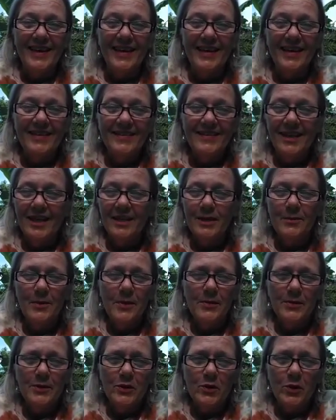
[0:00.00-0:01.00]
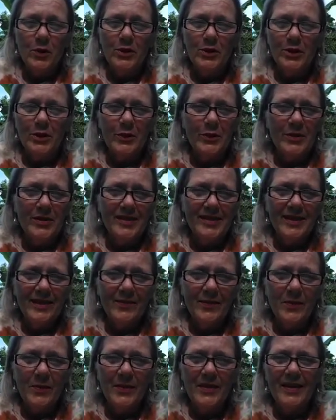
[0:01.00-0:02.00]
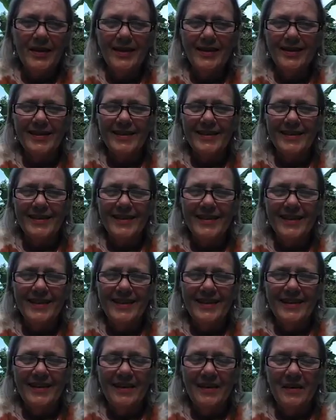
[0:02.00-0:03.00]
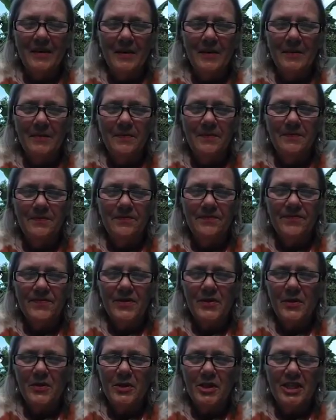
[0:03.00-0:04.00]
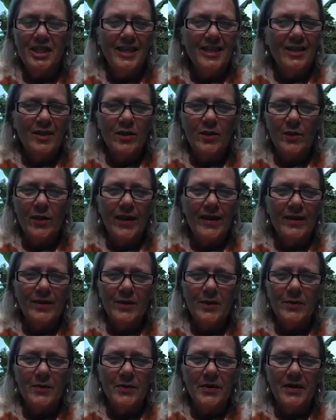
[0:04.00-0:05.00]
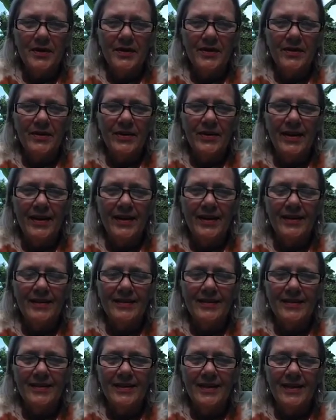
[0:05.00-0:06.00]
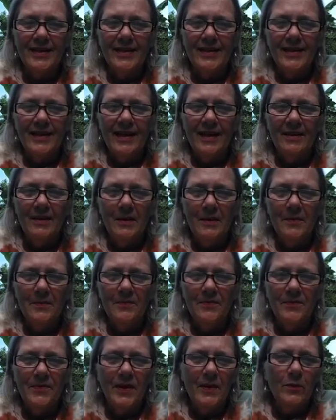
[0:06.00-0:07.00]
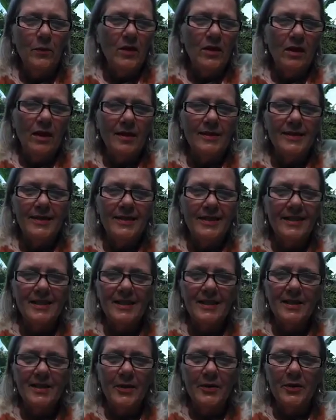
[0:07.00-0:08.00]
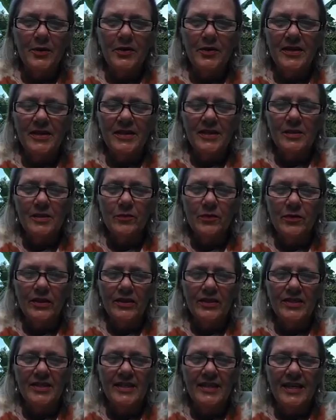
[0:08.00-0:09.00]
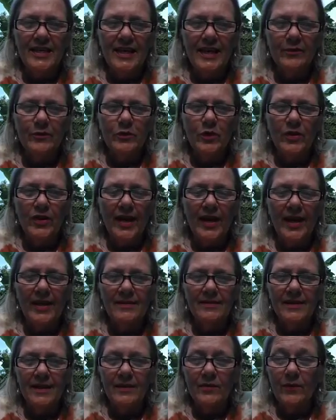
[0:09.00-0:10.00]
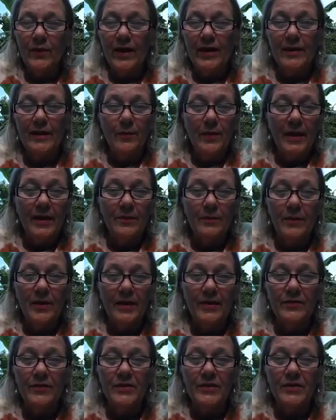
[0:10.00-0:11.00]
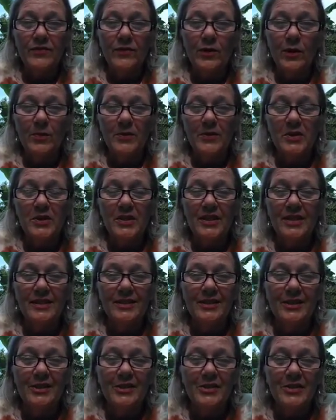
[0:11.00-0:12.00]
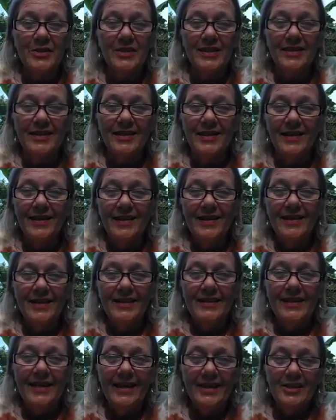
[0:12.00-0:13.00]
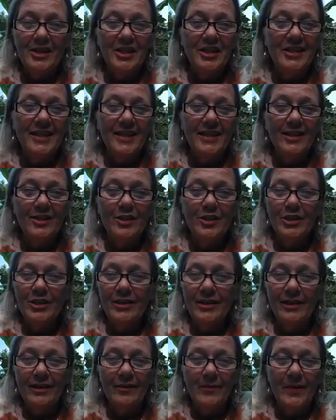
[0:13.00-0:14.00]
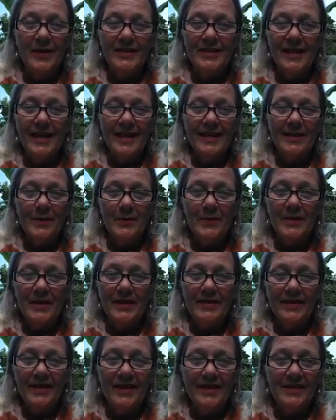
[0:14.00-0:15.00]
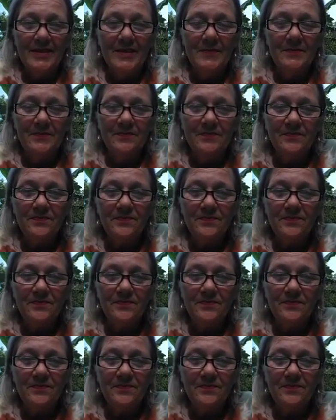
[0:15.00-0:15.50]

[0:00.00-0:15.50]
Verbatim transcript: And got to meet with George Lucas every week. And um, so she had a great career and um, then went on and did some other things in real estate after that. And then ran a bed and breakfast for almost 10 years. And now she's taking good care of my dad up in Atlanta.